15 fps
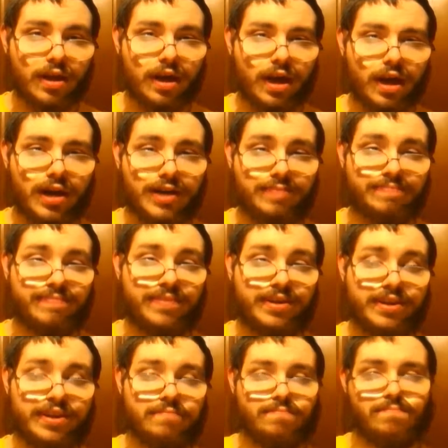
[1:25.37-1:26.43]

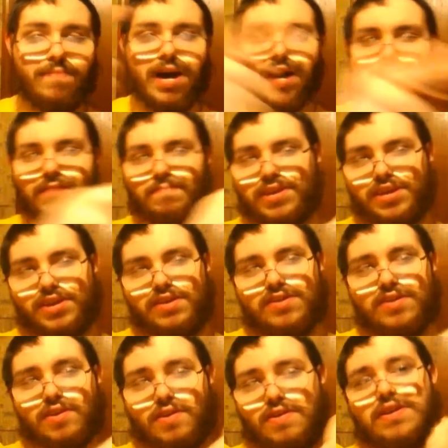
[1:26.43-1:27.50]
my
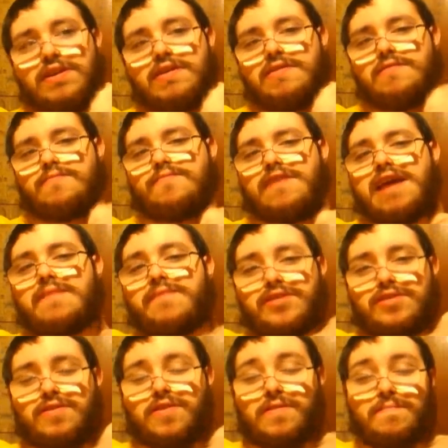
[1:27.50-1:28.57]
computer randomly
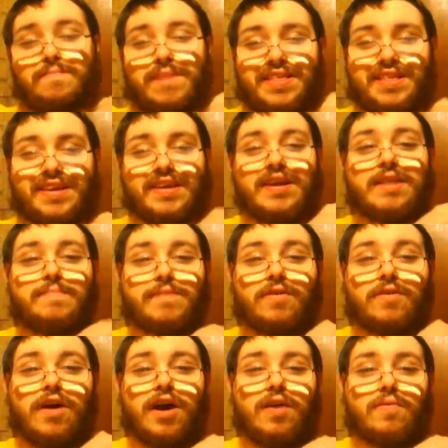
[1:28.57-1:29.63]
started messing up a
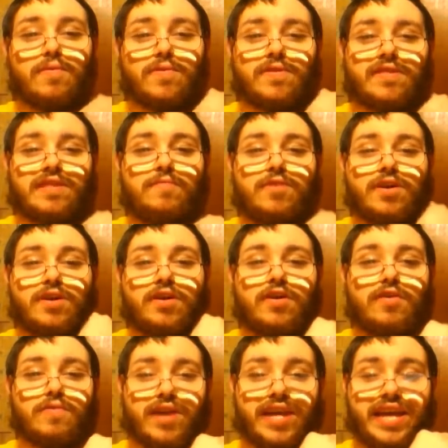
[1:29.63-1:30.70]
lot worse than what it
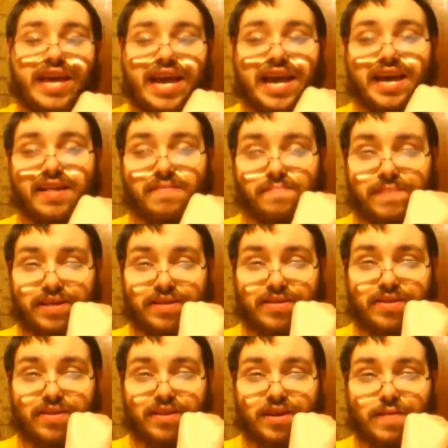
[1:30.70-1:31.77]
already has
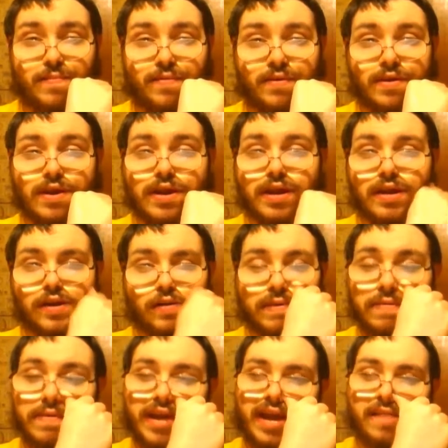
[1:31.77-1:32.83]
messed up.
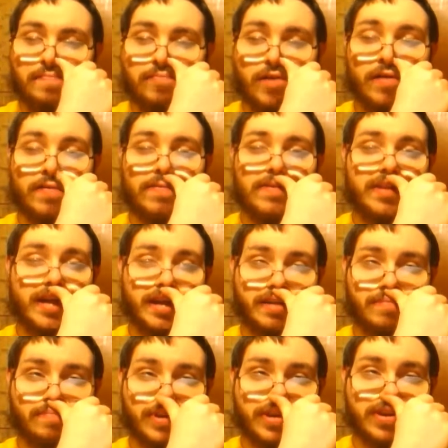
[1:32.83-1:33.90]
Normally we have problems with that
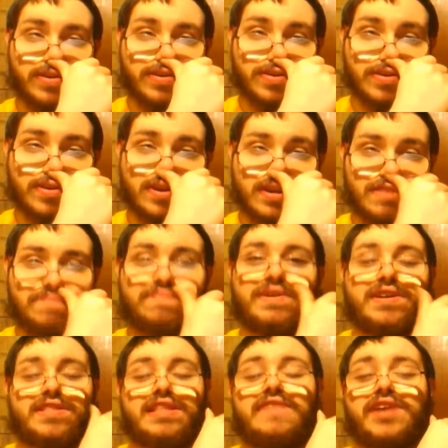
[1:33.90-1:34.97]
computer, but
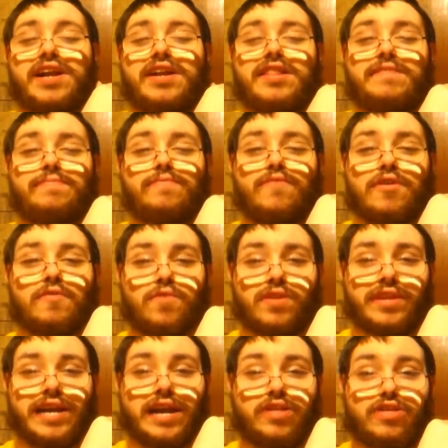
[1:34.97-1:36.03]
it's never gotten to the point where
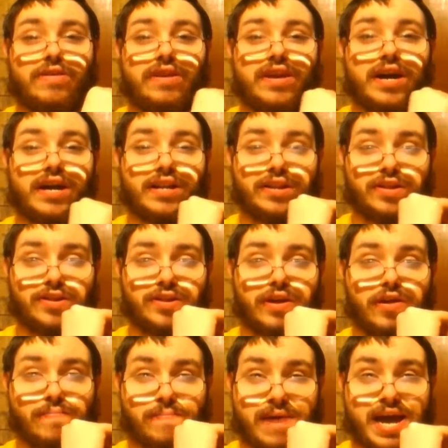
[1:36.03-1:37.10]
it's actually gotten
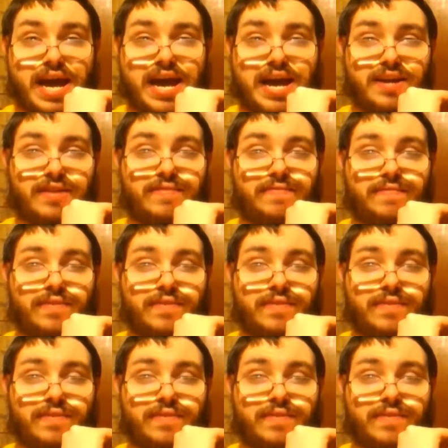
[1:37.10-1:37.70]
so bad.